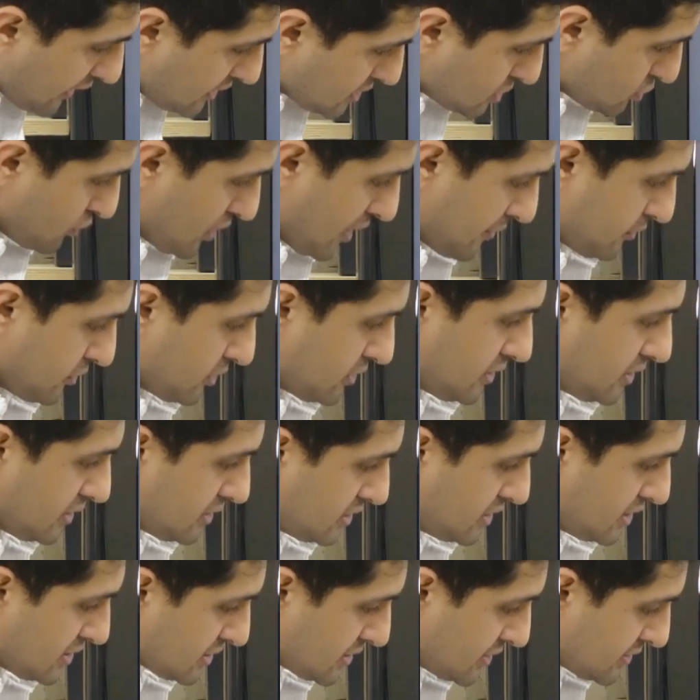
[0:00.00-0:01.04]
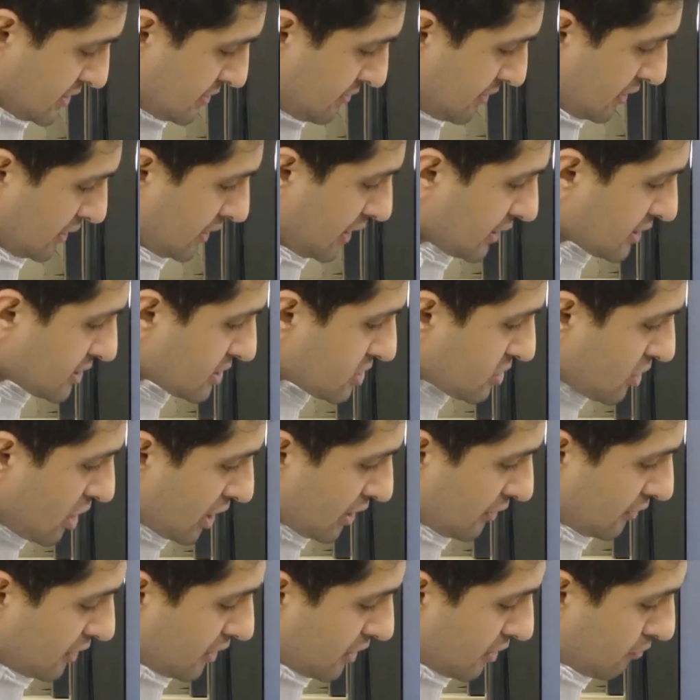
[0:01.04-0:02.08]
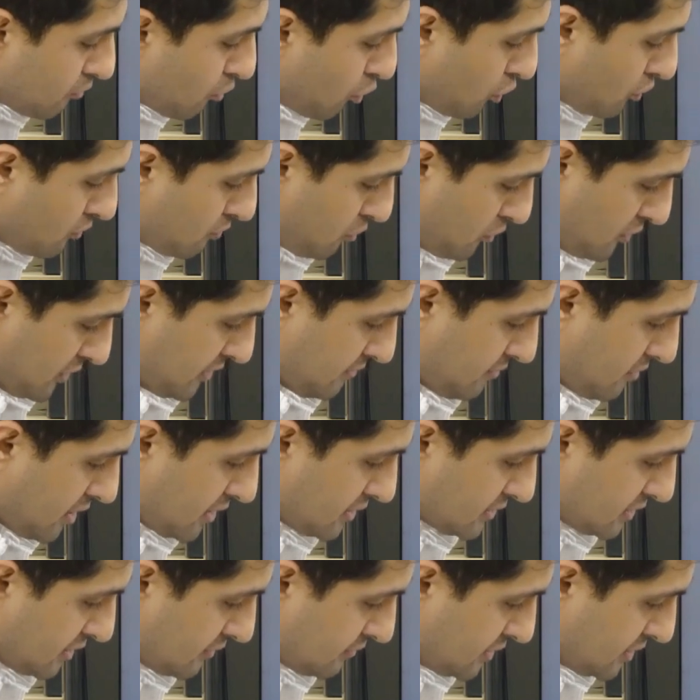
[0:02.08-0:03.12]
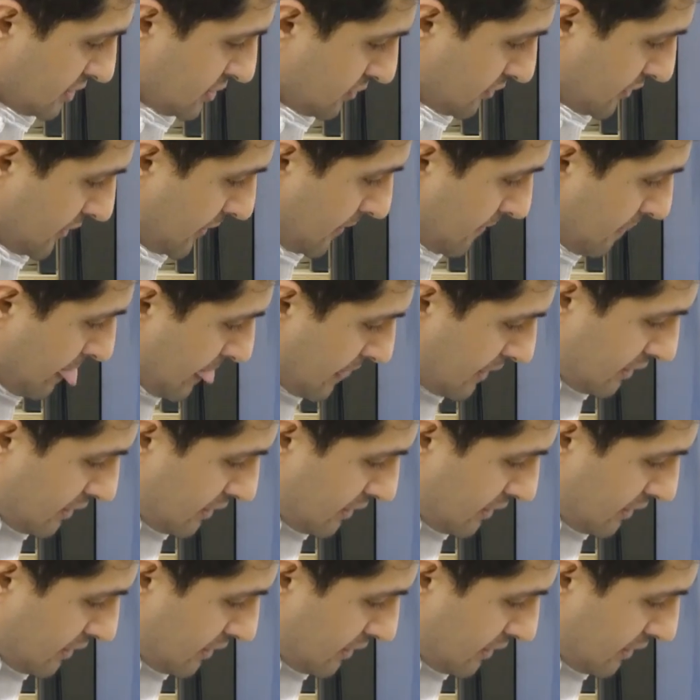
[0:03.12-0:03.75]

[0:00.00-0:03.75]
else do we have to discuss about? Let's talk a little more bony marks of this, okay.